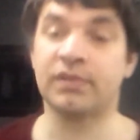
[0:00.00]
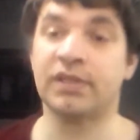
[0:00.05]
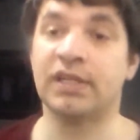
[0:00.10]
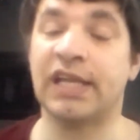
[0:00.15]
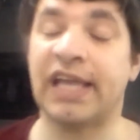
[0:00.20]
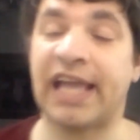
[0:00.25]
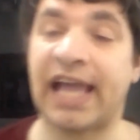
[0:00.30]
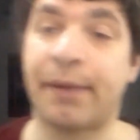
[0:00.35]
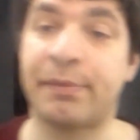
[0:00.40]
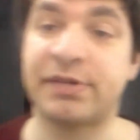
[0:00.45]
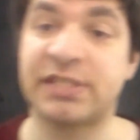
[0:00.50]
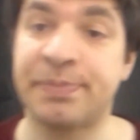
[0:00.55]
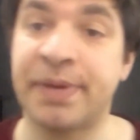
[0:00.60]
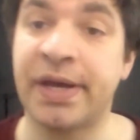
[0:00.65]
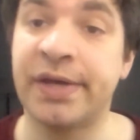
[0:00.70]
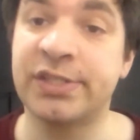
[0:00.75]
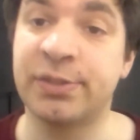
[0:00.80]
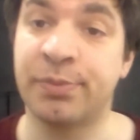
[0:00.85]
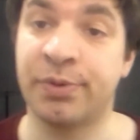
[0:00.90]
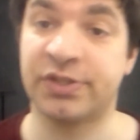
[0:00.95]
And we're
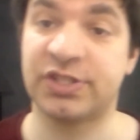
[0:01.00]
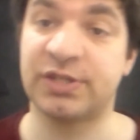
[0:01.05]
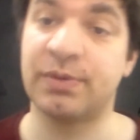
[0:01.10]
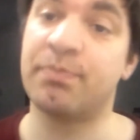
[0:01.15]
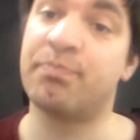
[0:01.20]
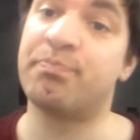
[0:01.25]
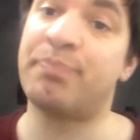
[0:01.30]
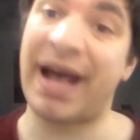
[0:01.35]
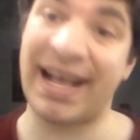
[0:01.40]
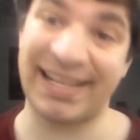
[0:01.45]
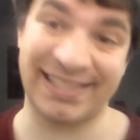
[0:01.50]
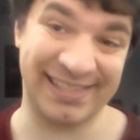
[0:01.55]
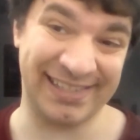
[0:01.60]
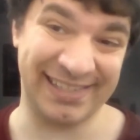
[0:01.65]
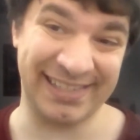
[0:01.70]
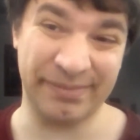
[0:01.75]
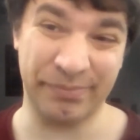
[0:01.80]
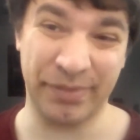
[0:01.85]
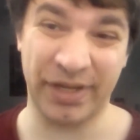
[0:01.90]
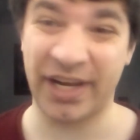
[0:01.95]
supposed to put some basil
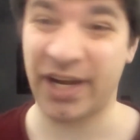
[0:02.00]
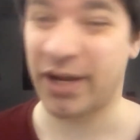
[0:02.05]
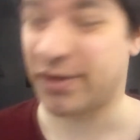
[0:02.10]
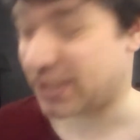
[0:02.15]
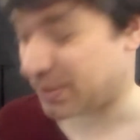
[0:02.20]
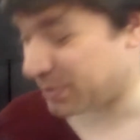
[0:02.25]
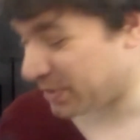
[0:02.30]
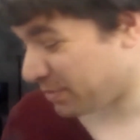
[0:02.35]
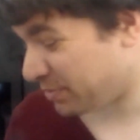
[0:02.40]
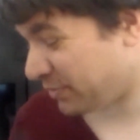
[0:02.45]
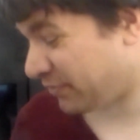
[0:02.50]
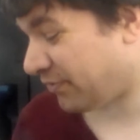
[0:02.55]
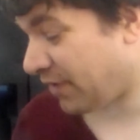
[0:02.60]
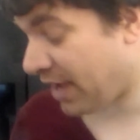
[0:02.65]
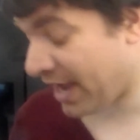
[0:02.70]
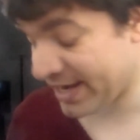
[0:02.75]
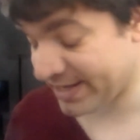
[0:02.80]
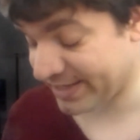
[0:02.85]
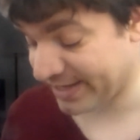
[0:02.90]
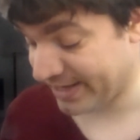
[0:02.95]
in, but I don't seem to be able to
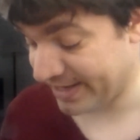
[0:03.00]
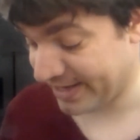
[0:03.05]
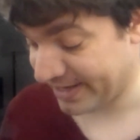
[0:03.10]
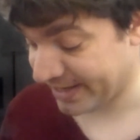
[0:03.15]
find any.